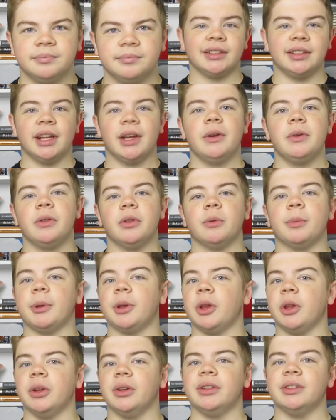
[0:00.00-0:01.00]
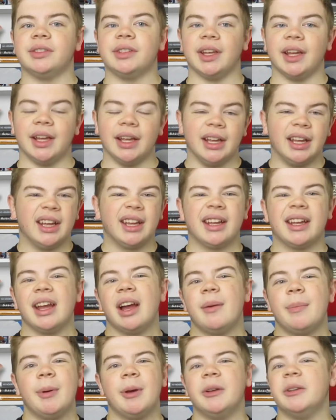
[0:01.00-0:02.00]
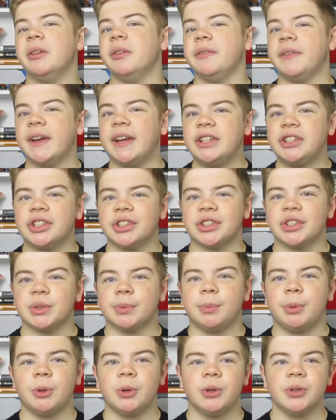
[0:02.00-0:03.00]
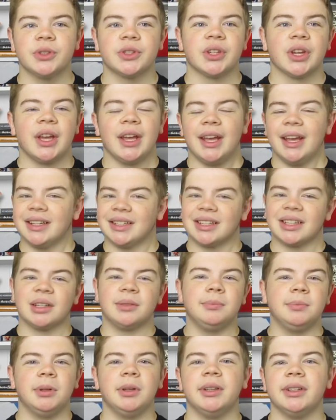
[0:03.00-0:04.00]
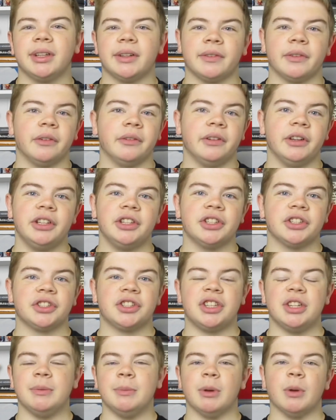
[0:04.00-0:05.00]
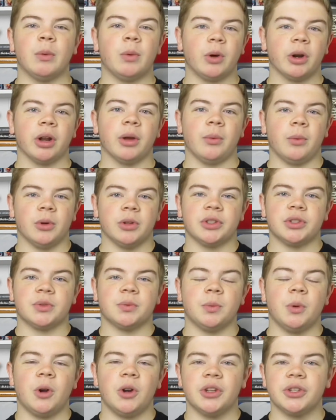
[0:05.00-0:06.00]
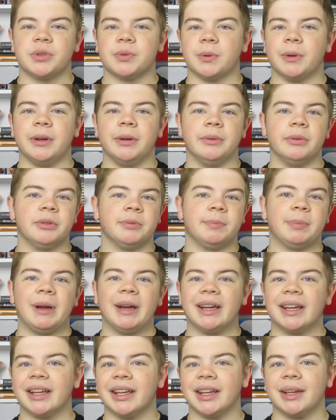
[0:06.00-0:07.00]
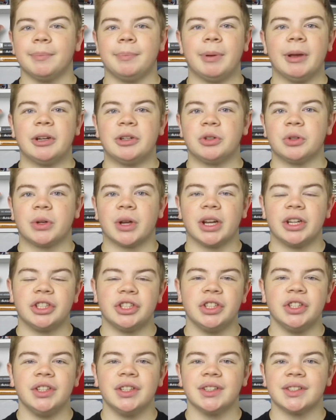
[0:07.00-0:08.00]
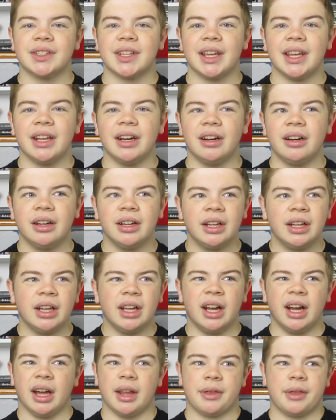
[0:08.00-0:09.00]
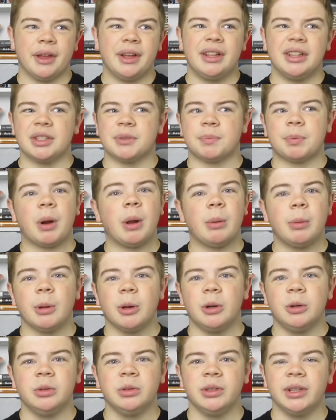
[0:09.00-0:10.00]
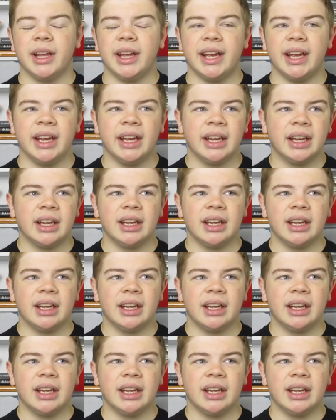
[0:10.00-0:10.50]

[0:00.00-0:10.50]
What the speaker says: Now they'll be looking to get a bit of revenge, I suppose. It's a completely different Rangers team to what it once was when it was back in Pedro Caixinha's era. I think there's probably only